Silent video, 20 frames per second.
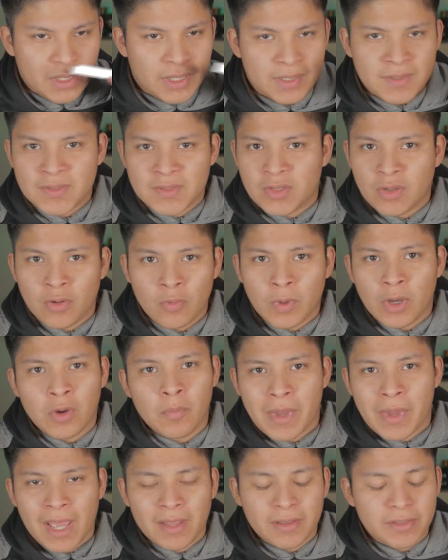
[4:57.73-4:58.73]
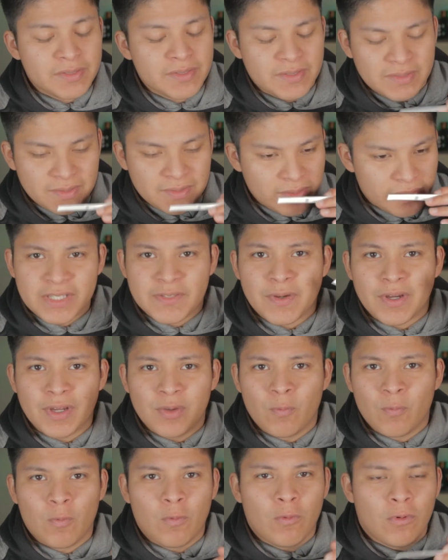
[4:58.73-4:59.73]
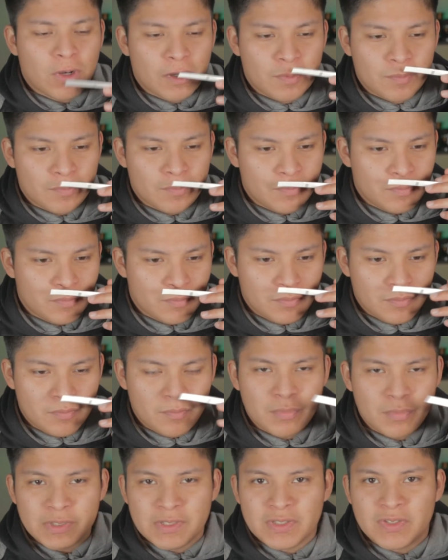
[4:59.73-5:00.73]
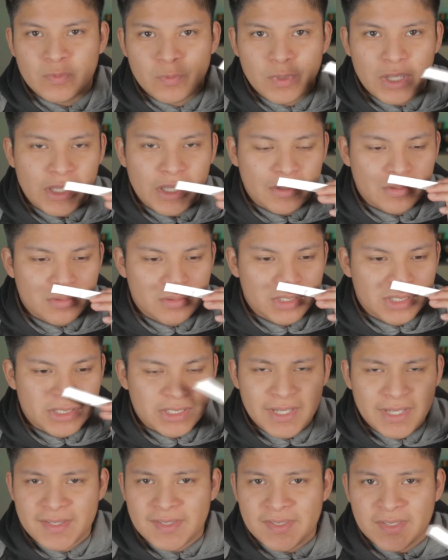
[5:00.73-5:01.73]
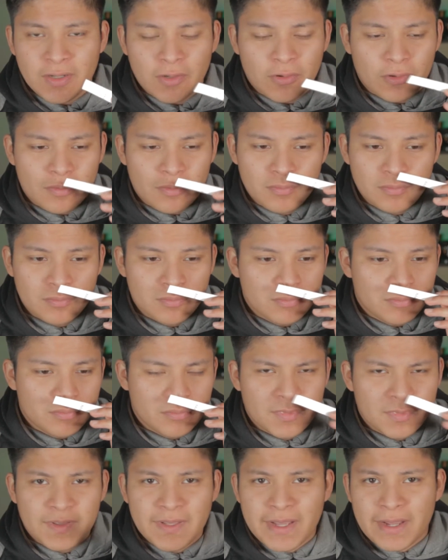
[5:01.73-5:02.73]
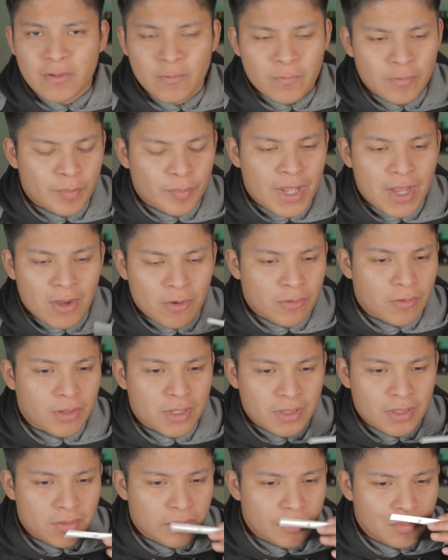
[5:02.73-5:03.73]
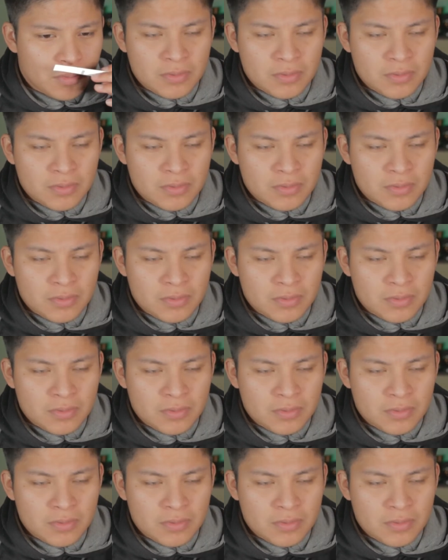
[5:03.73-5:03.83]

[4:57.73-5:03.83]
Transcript: It's so well balanced. It's very warm, but sweet and subtle, not overpowering.